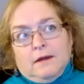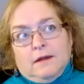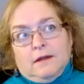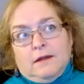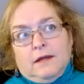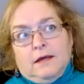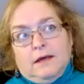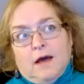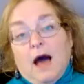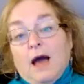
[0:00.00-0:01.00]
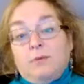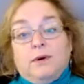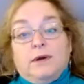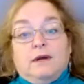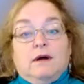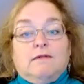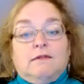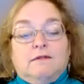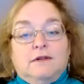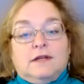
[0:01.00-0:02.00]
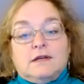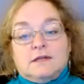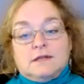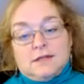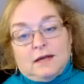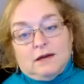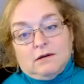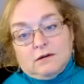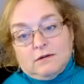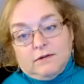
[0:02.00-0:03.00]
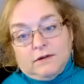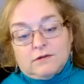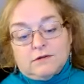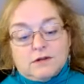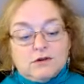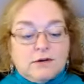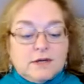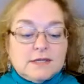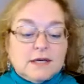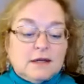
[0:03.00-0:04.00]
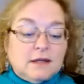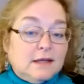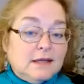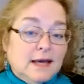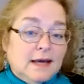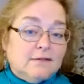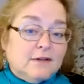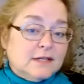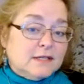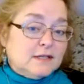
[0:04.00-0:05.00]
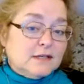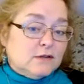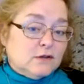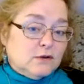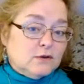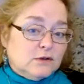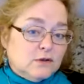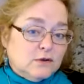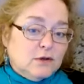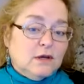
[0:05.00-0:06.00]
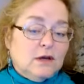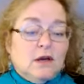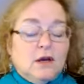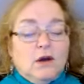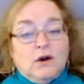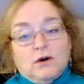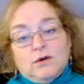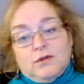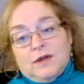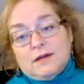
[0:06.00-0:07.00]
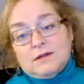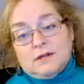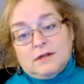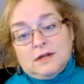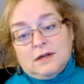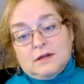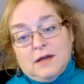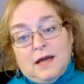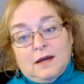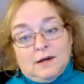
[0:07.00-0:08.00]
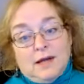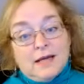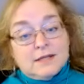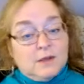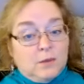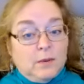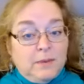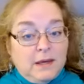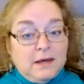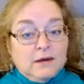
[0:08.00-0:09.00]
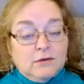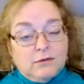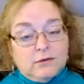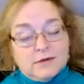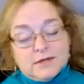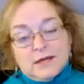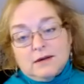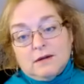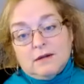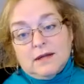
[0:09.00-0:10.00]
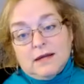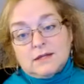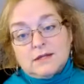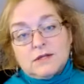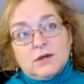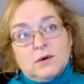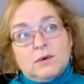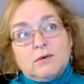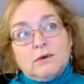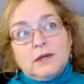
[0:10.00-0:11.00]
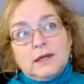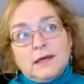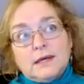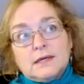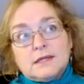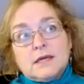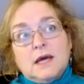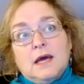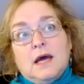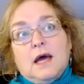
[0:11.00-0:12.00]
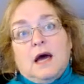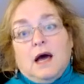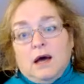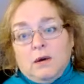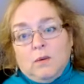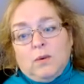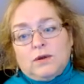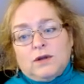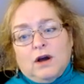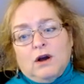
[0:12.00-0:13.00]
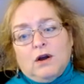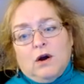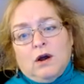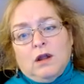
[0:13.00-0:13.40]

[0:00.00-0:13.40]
the high point of the Venus cycle, the Venus retrograde cycle, in that Venus is as close to the Earth as it will be through the cycle. And so it really is with our